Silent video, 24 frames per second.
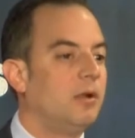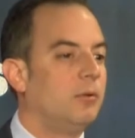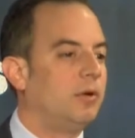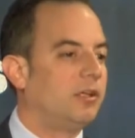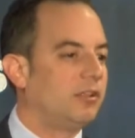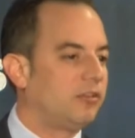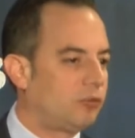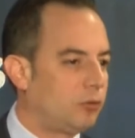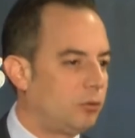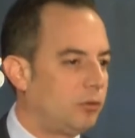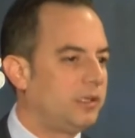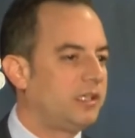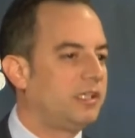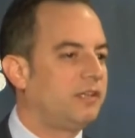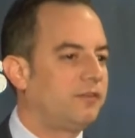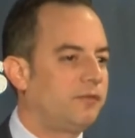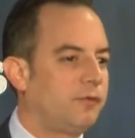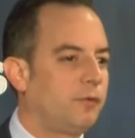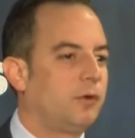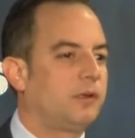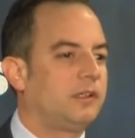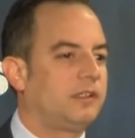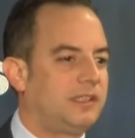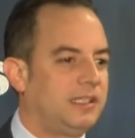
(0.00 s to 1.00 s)
what
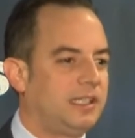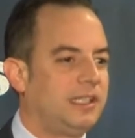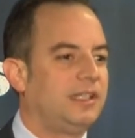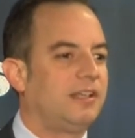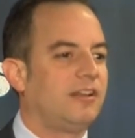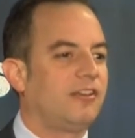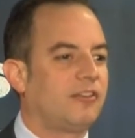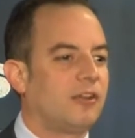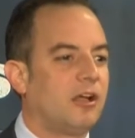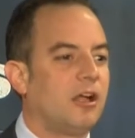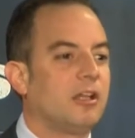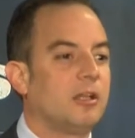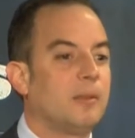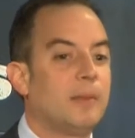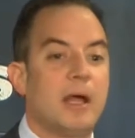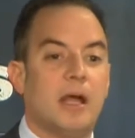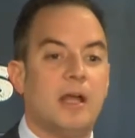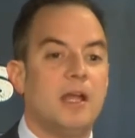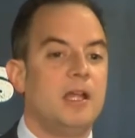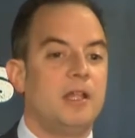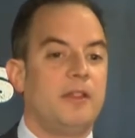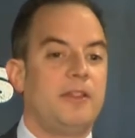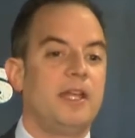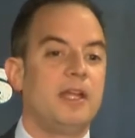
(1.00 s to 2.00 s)
2014 is all about.
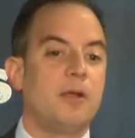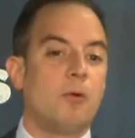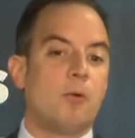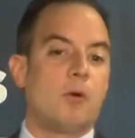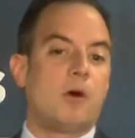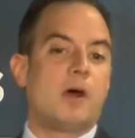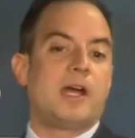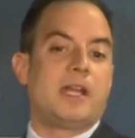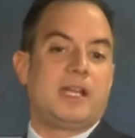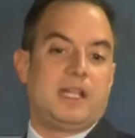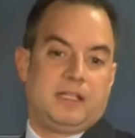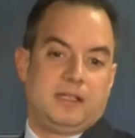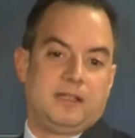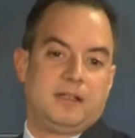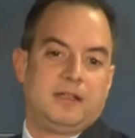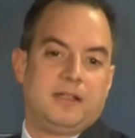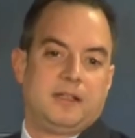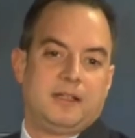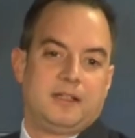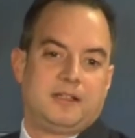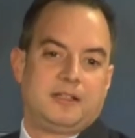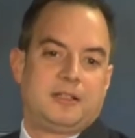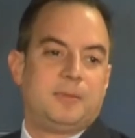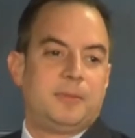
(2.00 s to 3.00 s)
They want it
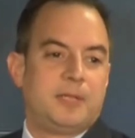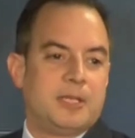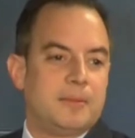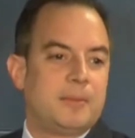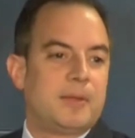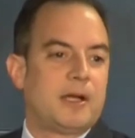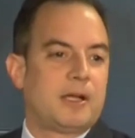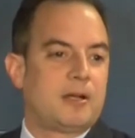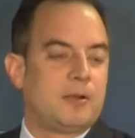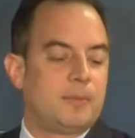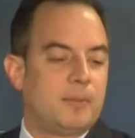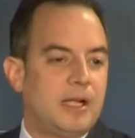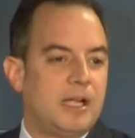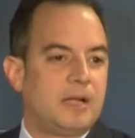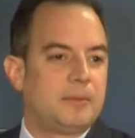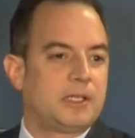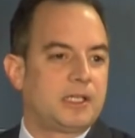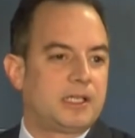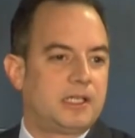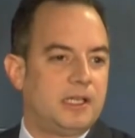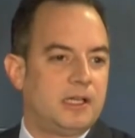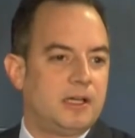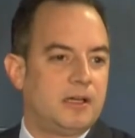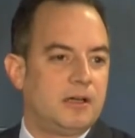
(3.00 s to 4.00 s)
to be about
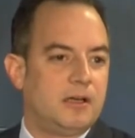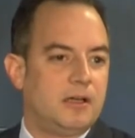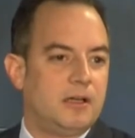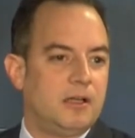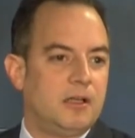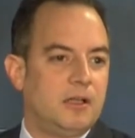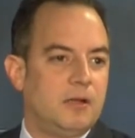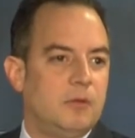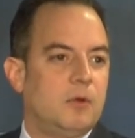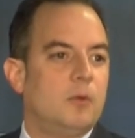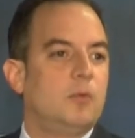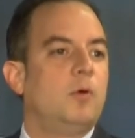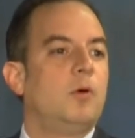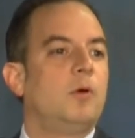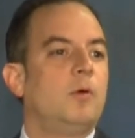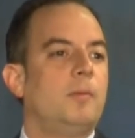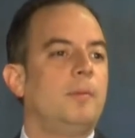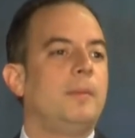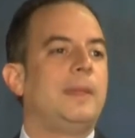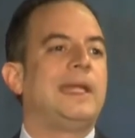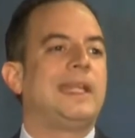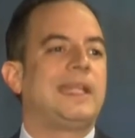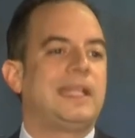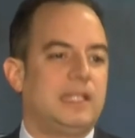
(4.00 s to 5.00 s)
Obamacare, but we'll
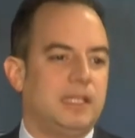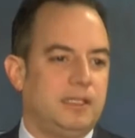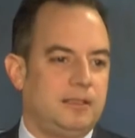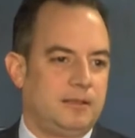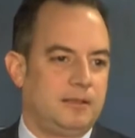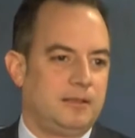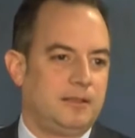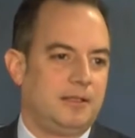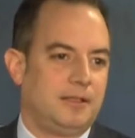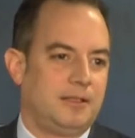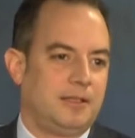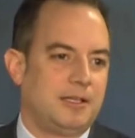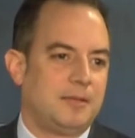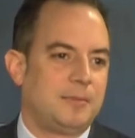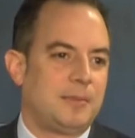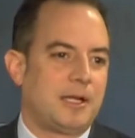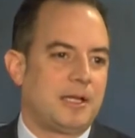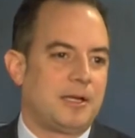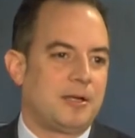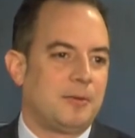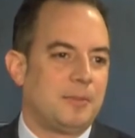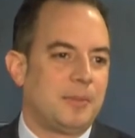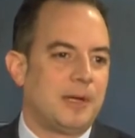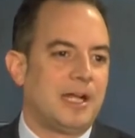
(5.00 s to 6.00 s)
make it about
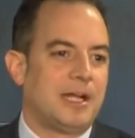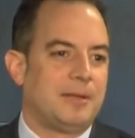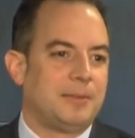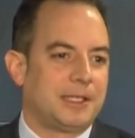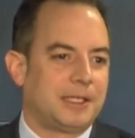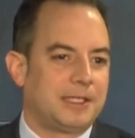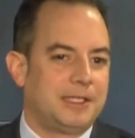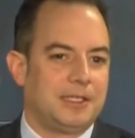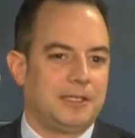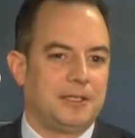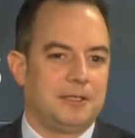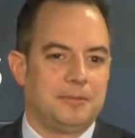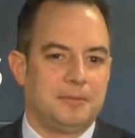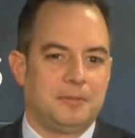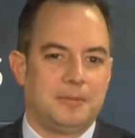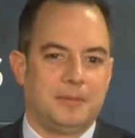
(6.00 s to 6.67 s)
Obamacare.